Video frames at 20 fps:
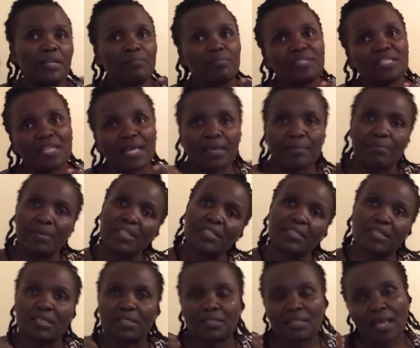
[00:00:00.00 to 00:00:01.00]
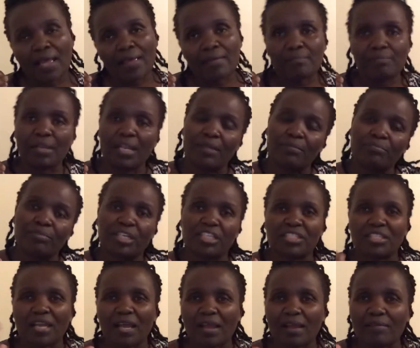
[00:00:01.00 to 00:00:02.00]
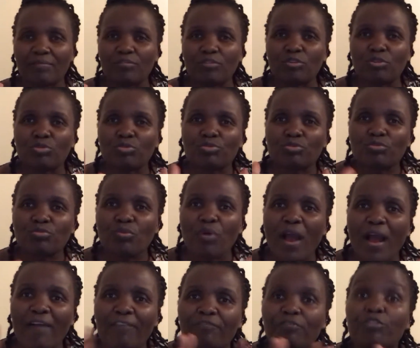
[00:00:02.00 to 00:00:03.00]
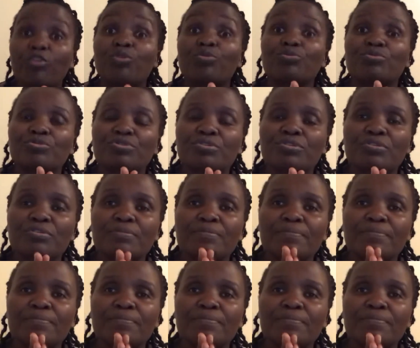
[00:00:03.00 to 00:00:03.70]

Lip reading: diabetic, high blood pressure, those who have those.